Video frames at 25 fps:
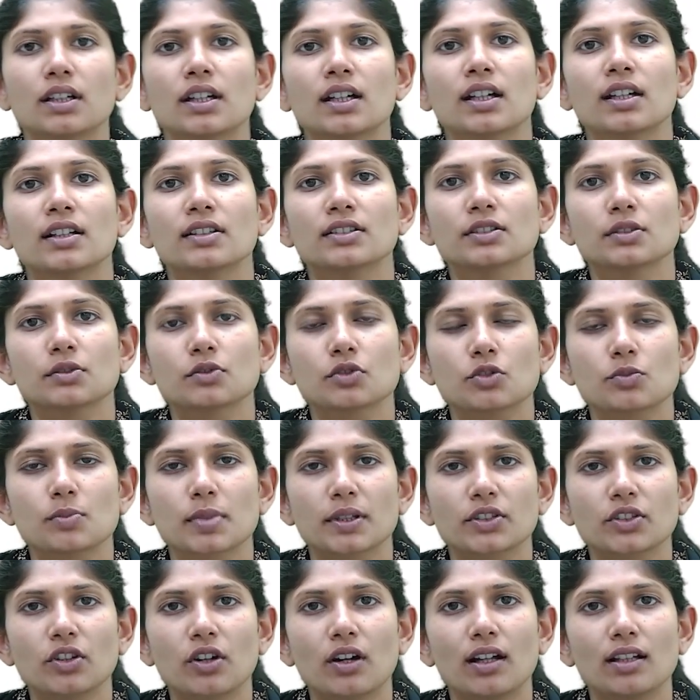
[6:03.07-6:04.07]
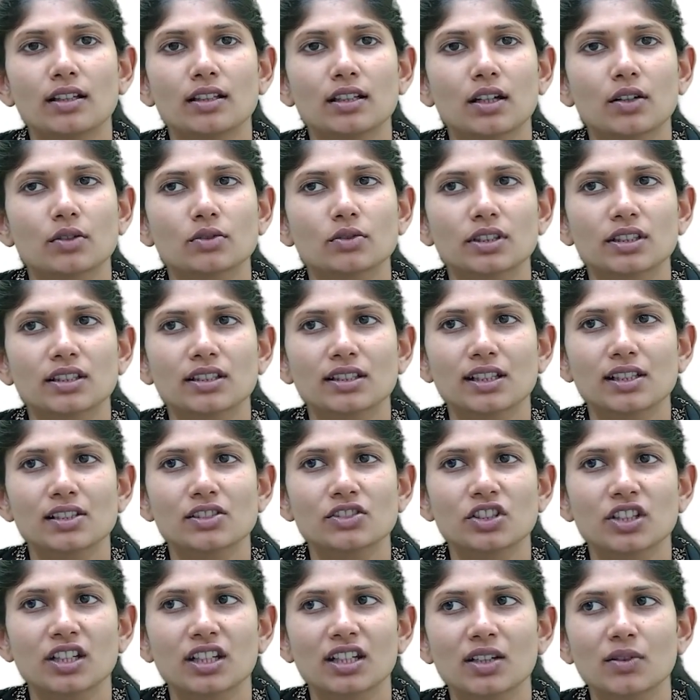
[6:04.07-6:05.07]
So with respect to Alauddin
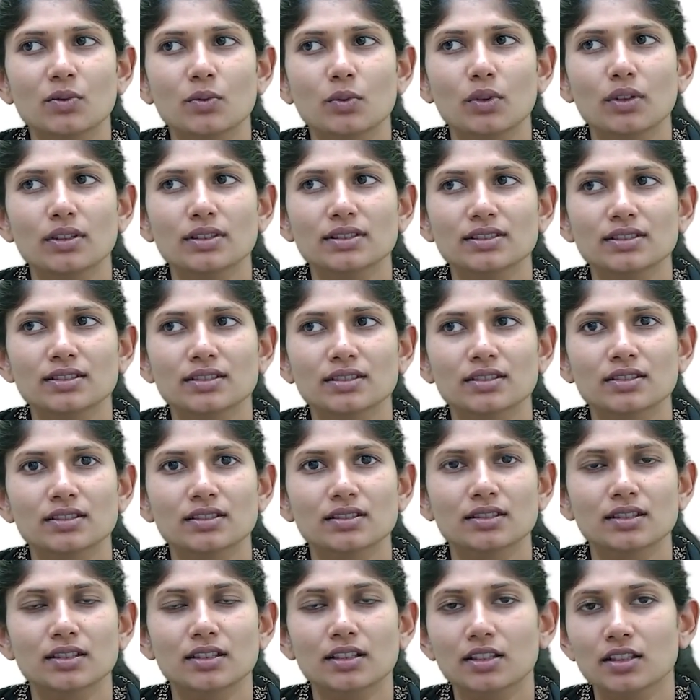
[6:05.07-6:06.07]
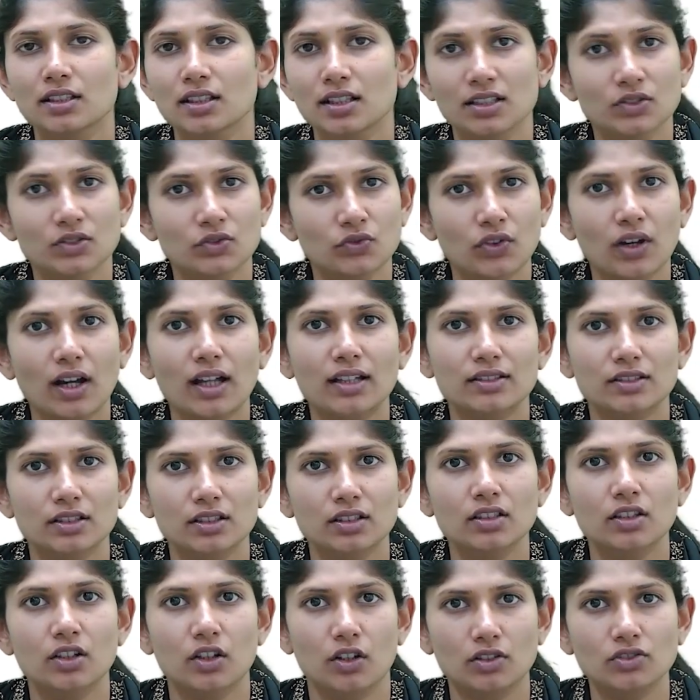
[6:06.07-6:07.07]
Khilji, he was his
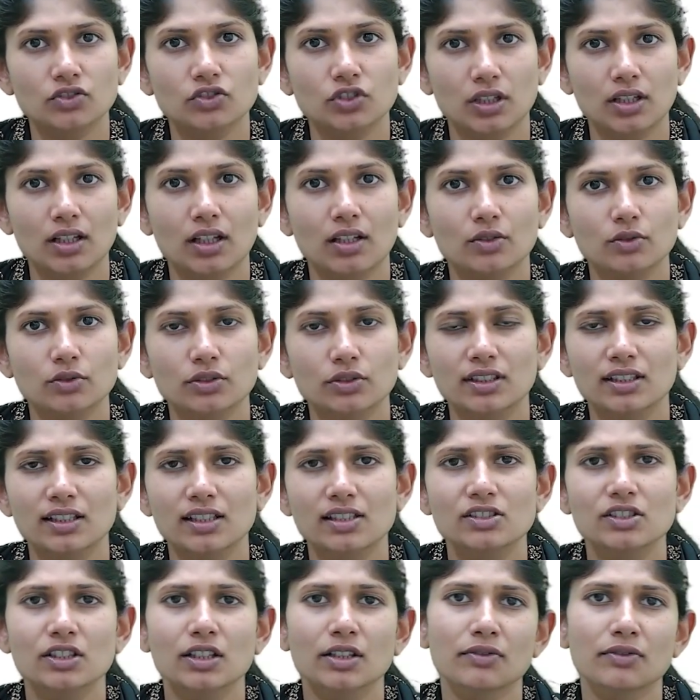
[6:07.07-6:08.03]
father-in-law, Jalaluddin Khilji.